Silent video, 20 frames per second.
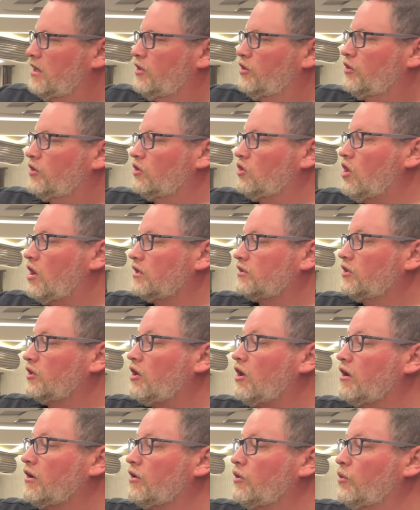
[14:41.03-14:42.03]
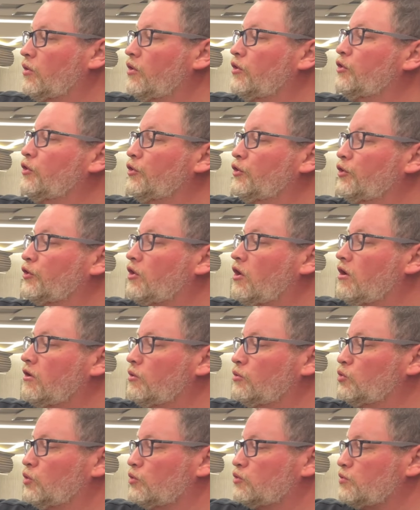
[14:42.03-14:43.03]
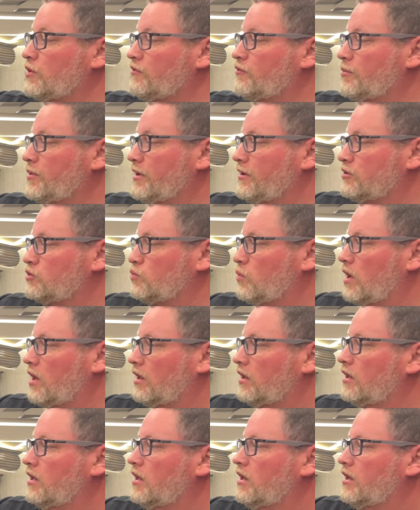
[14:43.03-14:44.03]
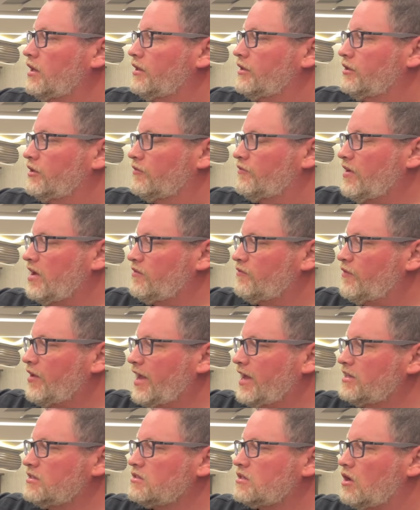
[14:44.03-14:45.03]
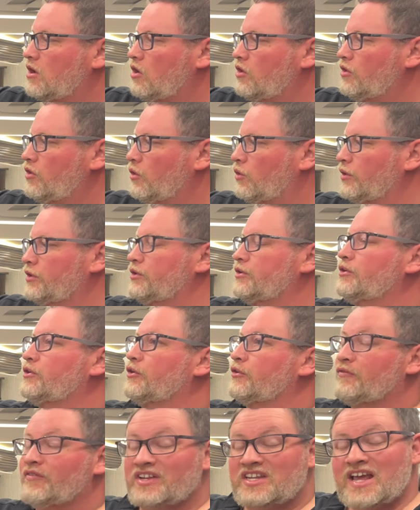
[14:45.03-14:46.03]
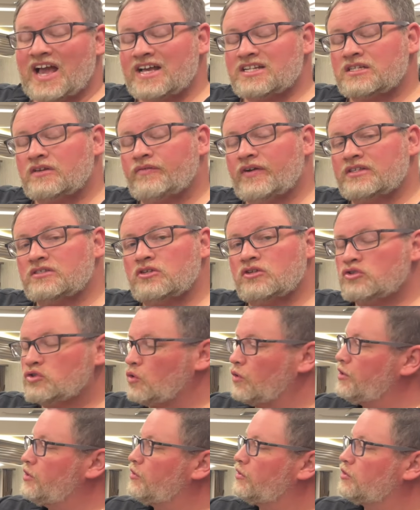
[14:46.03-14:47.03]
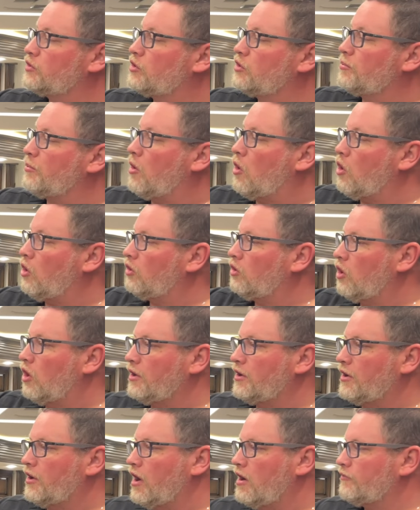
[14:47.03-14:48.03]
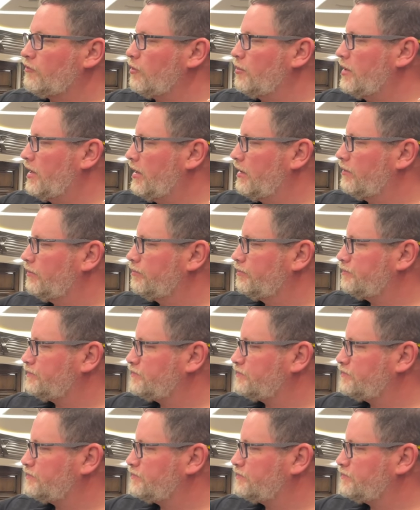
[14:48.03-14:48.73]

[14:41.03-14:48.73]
You can lock the cargo your, your cargo doors right from here as well. Your vent fans or your ventastic vents, sorry, you can turn them all on and off from here.